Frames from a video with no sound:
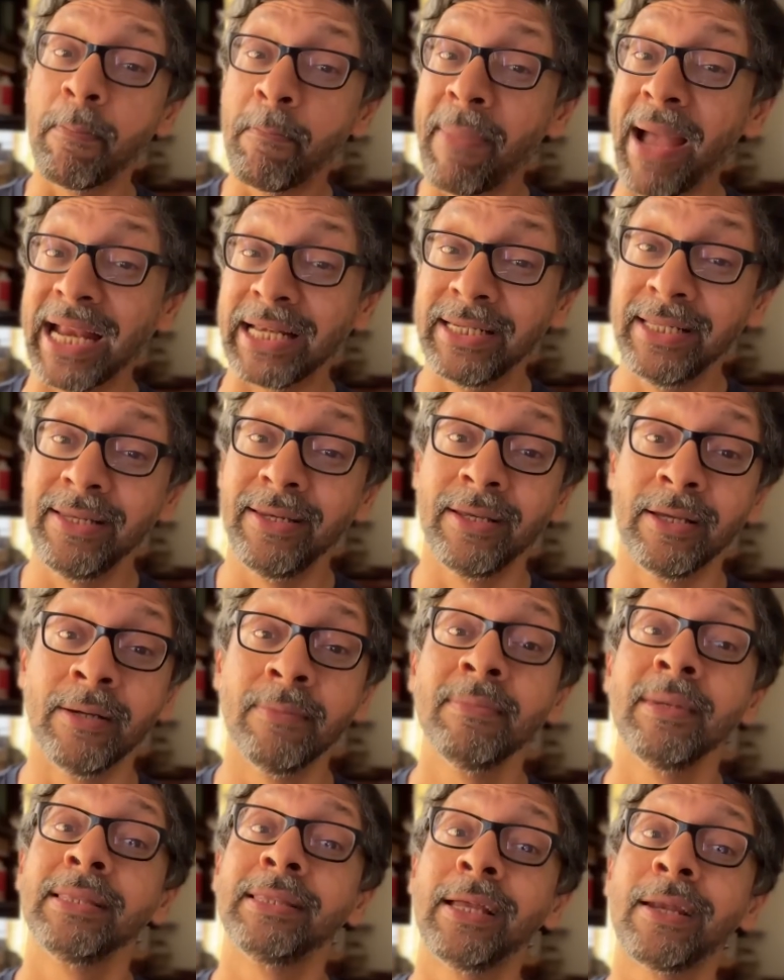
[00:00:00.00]
bacteria
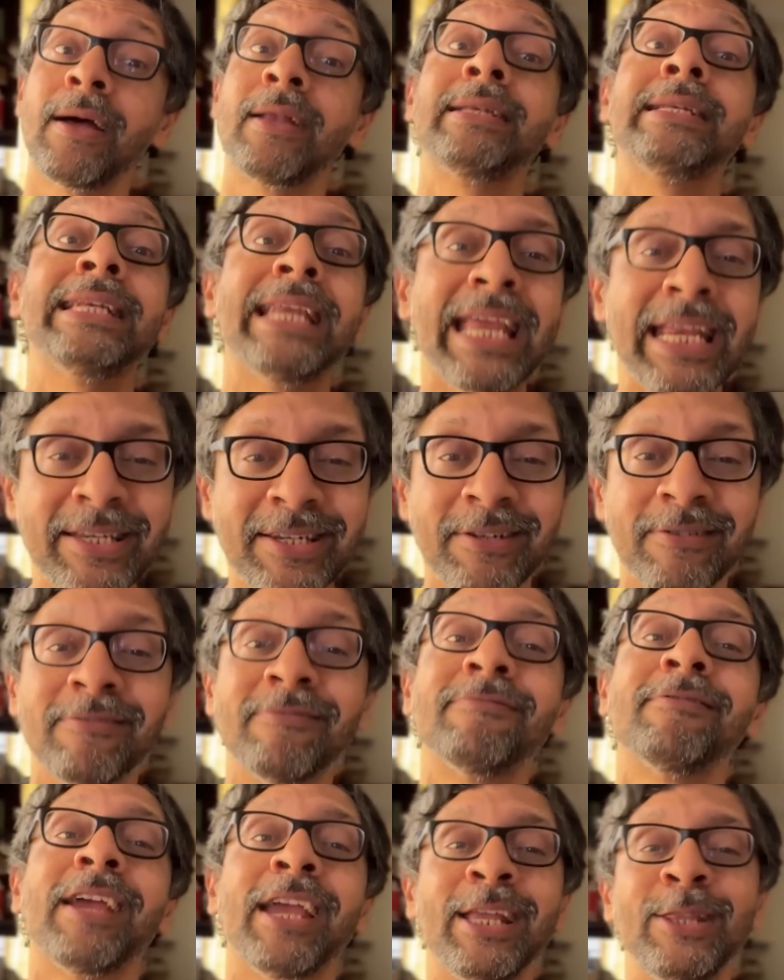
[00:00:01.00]
that are
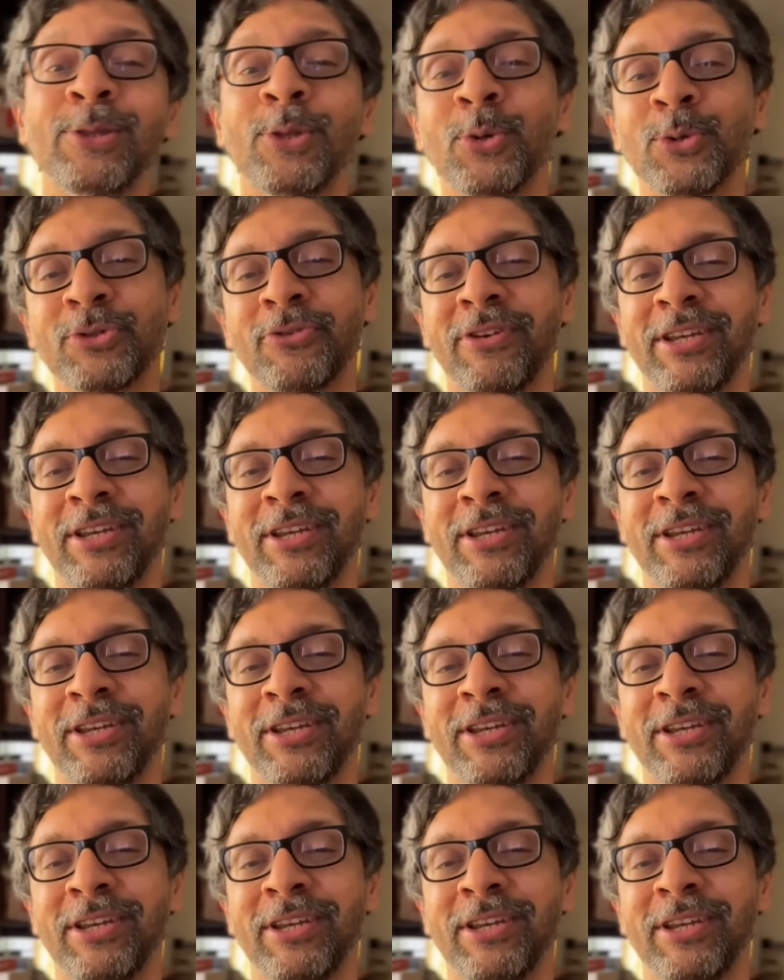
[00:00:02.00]
native in those